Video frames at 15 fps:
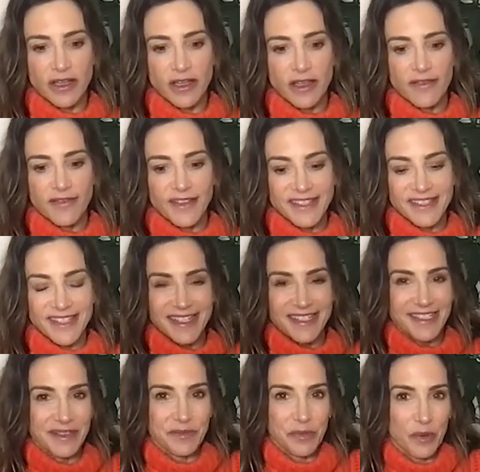that sex is
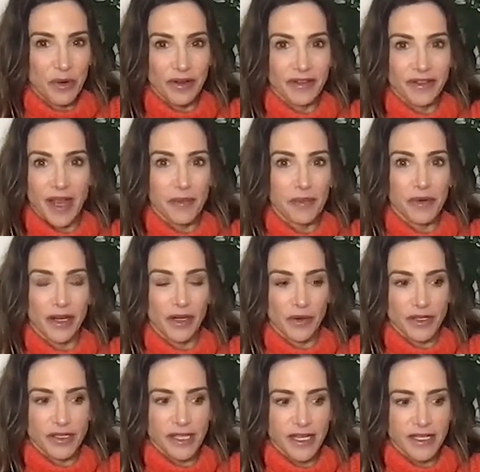important, not
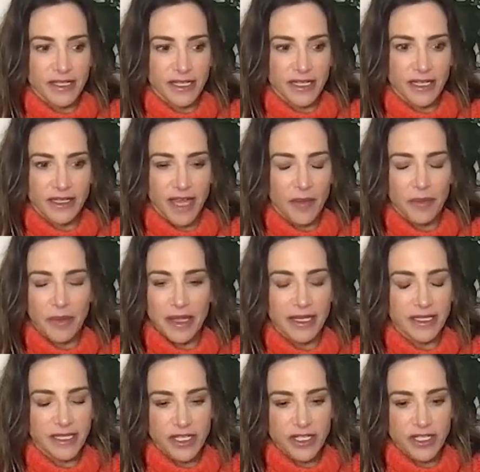prioritizing and not paying
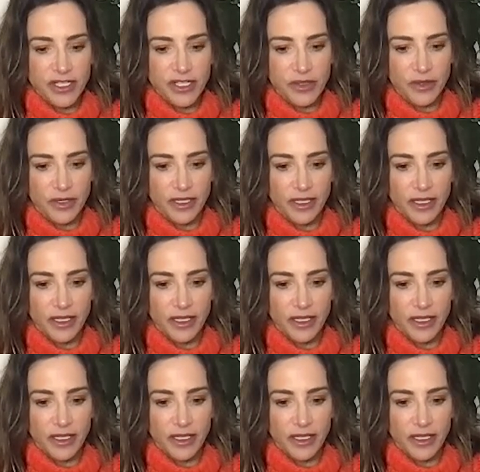attention to it